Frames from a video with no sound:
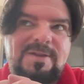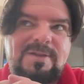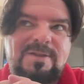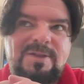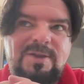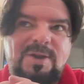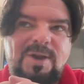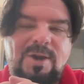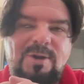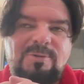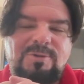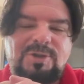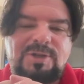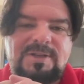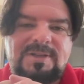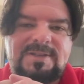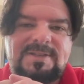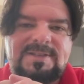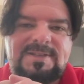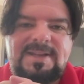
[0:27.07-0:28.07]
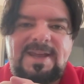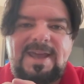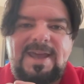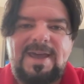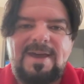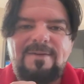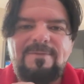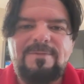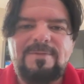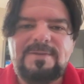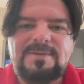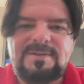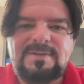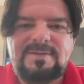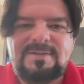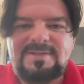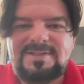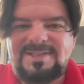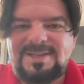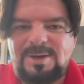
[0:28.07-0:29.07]
the coaching staff is
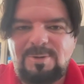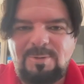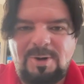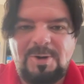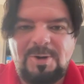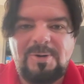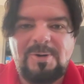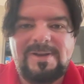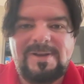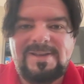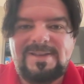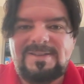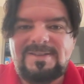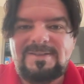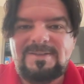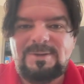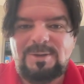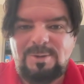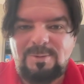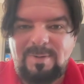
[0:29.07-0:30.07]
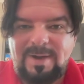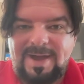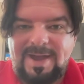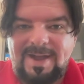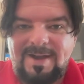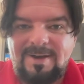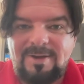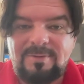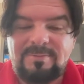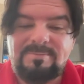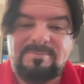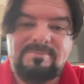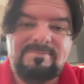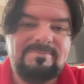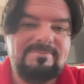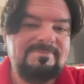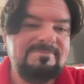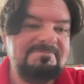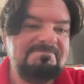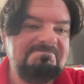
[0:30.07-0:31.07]
zeroing you out,
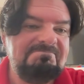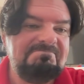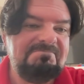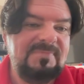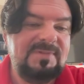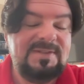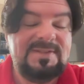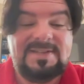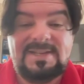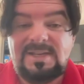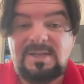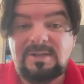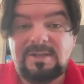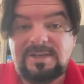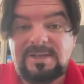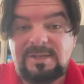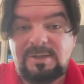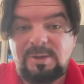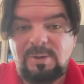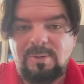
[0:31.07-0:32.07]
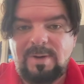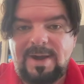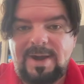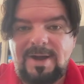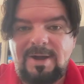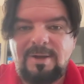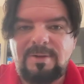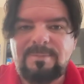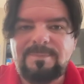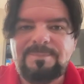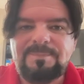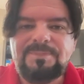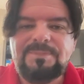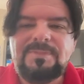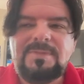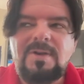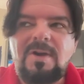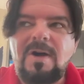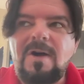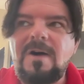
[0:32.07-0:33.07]
singling you out
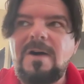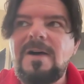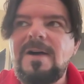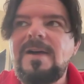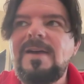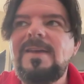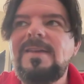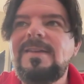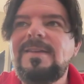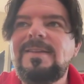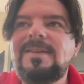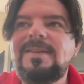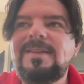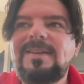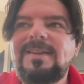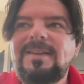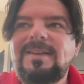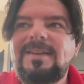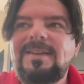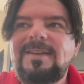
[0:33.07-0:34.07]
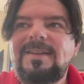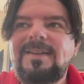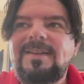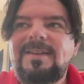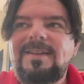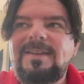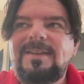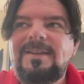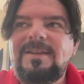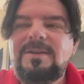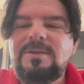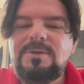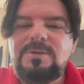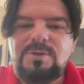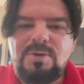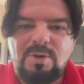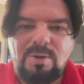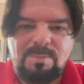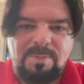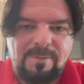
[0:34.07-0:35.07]
on
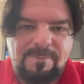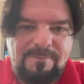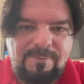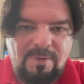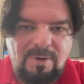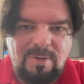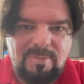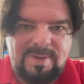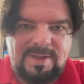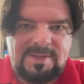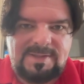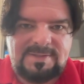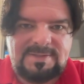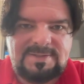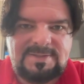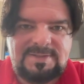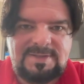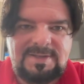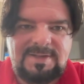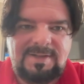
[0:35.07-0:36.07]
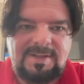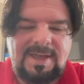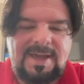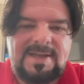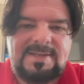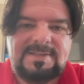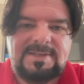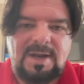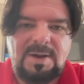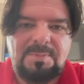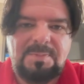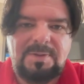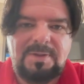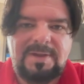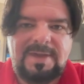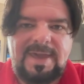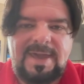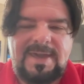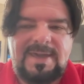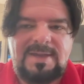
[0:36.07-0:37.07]
your performance in the last couple
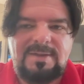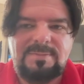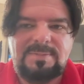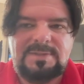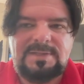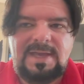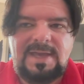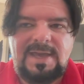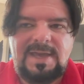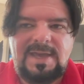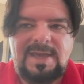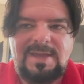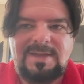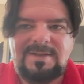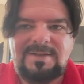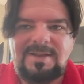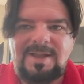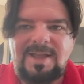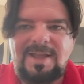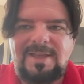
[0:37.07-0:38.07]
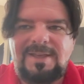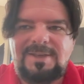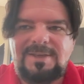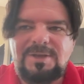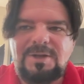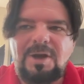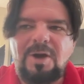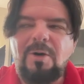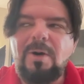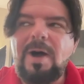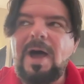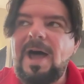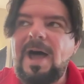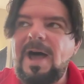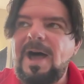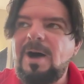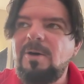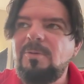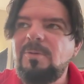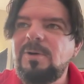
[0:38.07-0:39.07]
of games. And
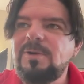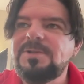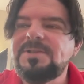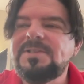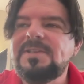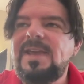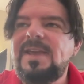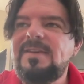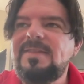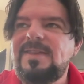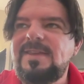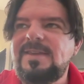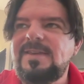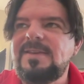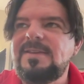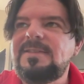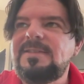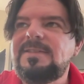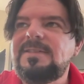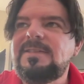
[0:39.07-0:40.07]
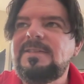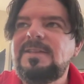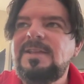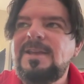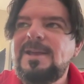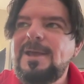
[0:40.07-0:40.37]
I will say this.